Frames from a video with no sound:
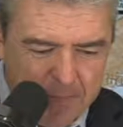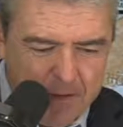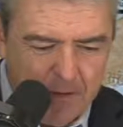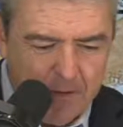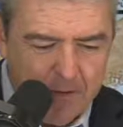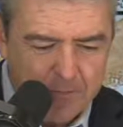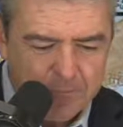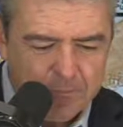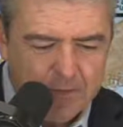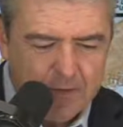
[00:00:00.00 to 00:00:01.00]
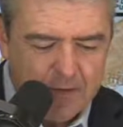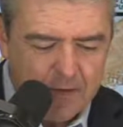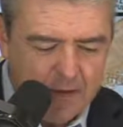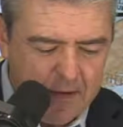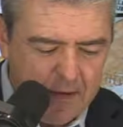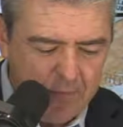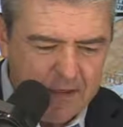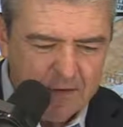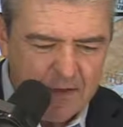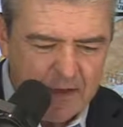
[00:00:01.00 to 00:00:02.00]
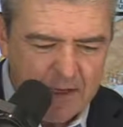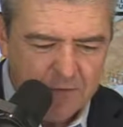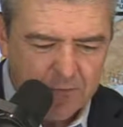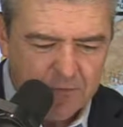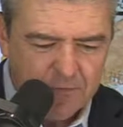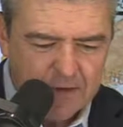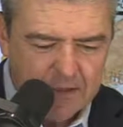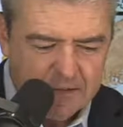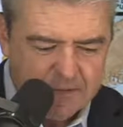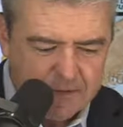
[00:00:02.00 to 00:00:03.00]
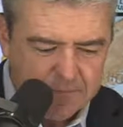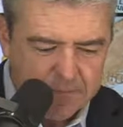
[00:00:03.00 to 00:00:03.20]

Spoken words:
How do I get to my handle real fast?